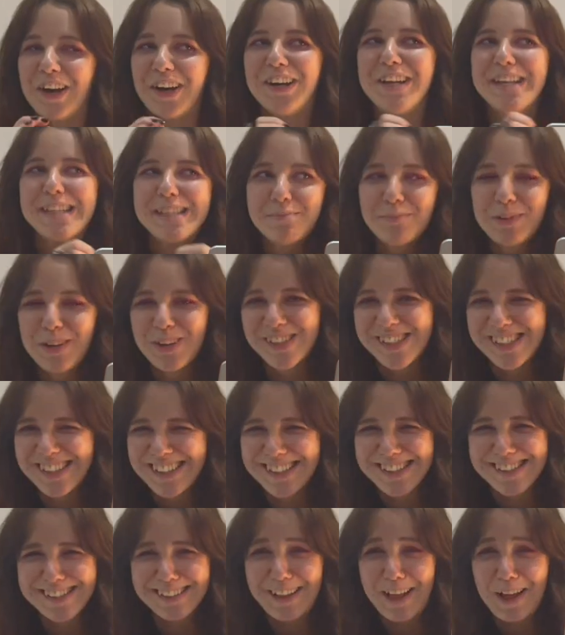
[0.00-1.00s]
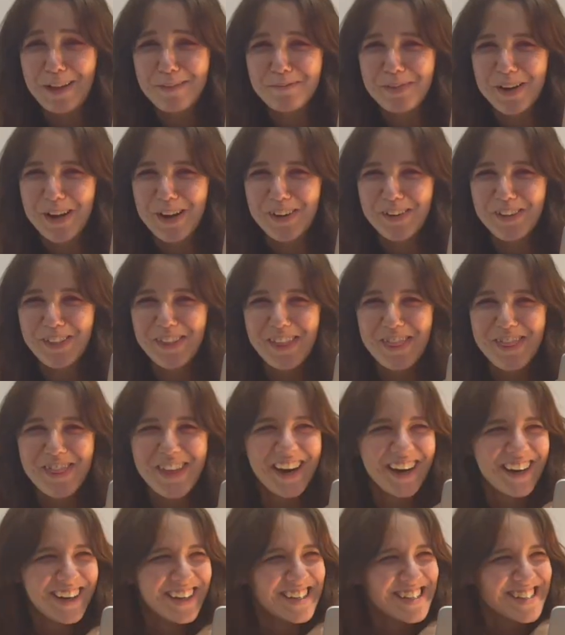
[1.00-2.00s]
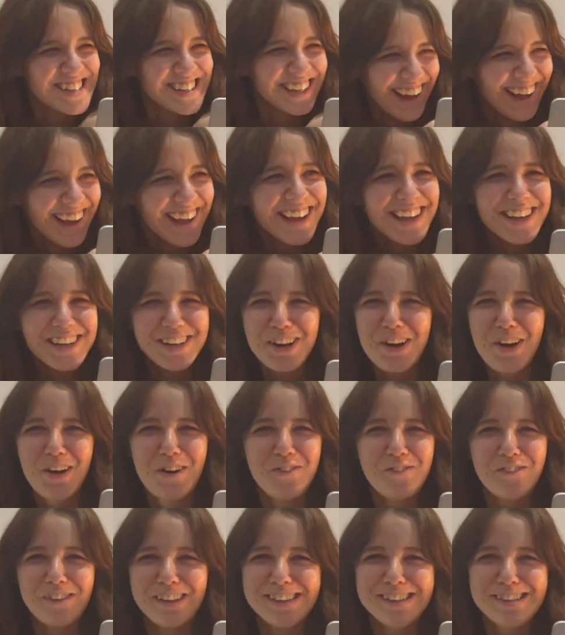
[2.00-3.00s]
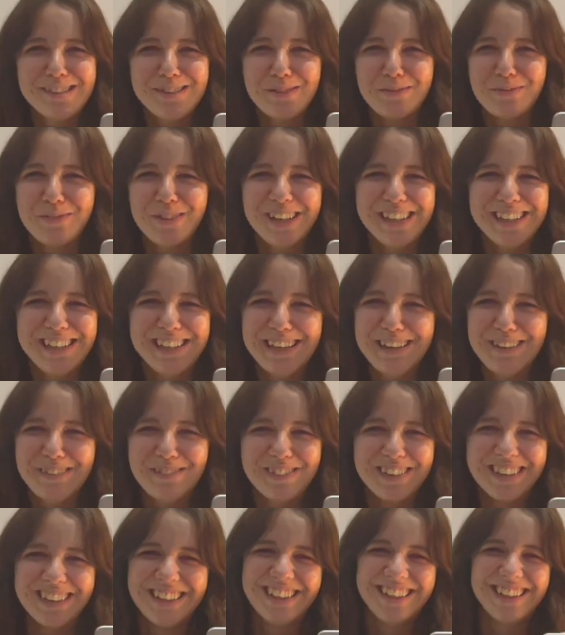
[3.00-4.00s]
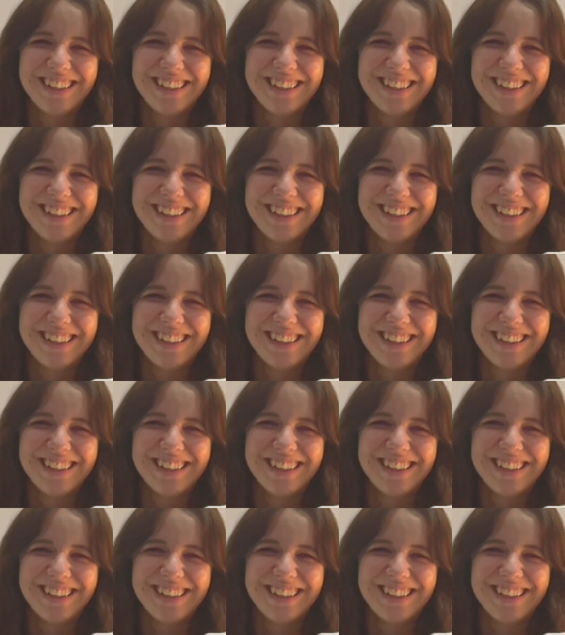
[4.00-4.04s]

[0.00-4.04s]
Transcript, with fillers: his music is a lot better than theirs. no offense to Britney, but...